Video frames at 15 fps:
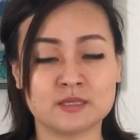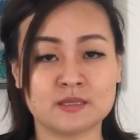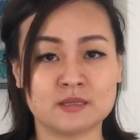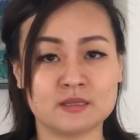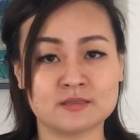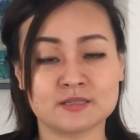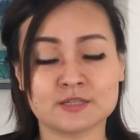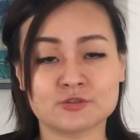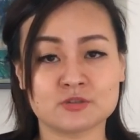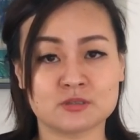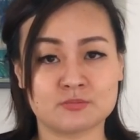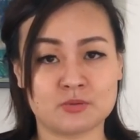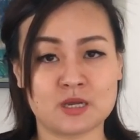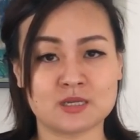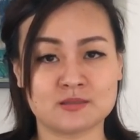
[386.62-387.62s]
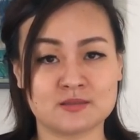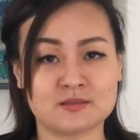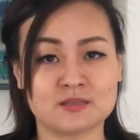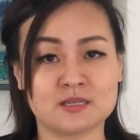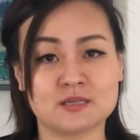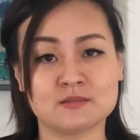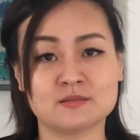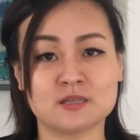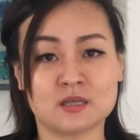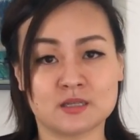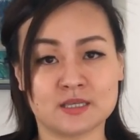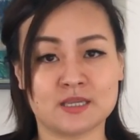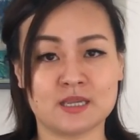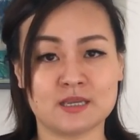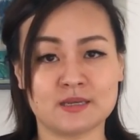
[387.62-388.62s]
essentially practicing
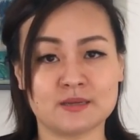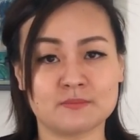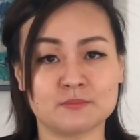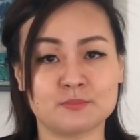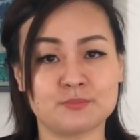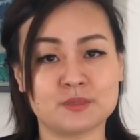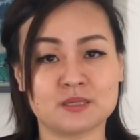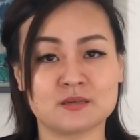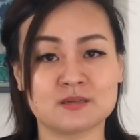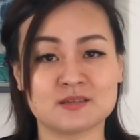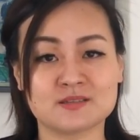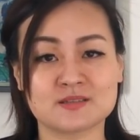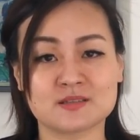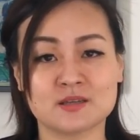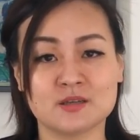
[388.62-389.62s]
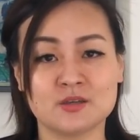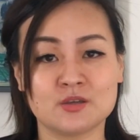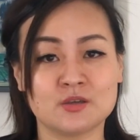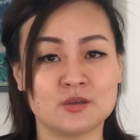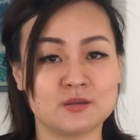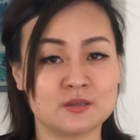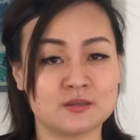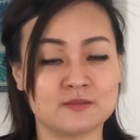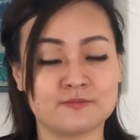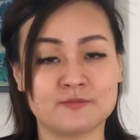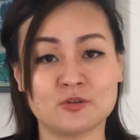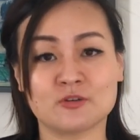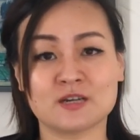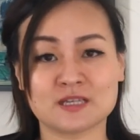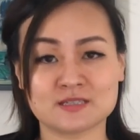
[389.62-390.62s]
delegating, because if
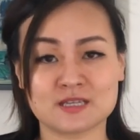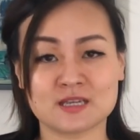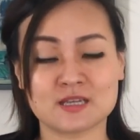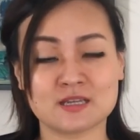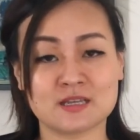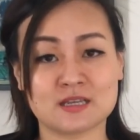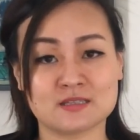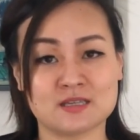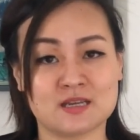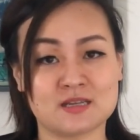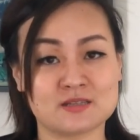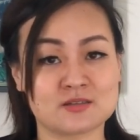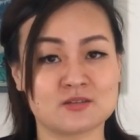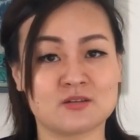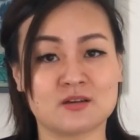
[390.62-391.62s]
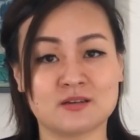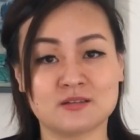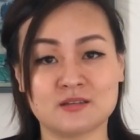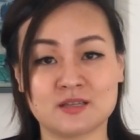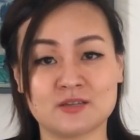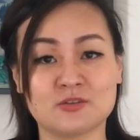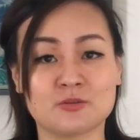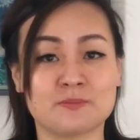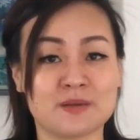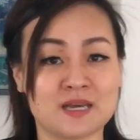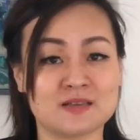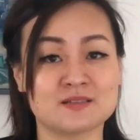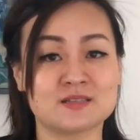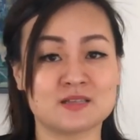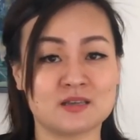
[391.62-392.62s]
you're not taking that task on, then you're
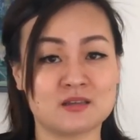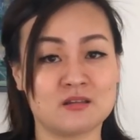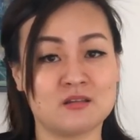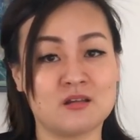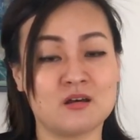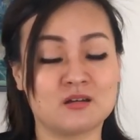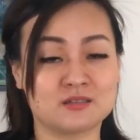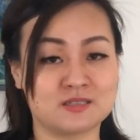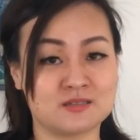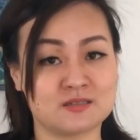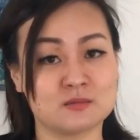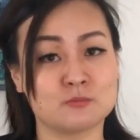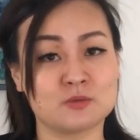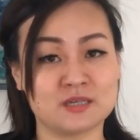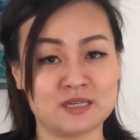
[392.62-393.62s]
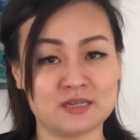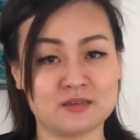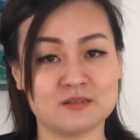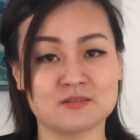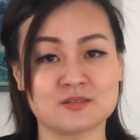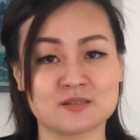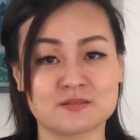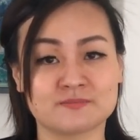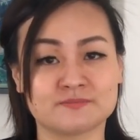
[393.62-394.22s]
passing it along to somebody else.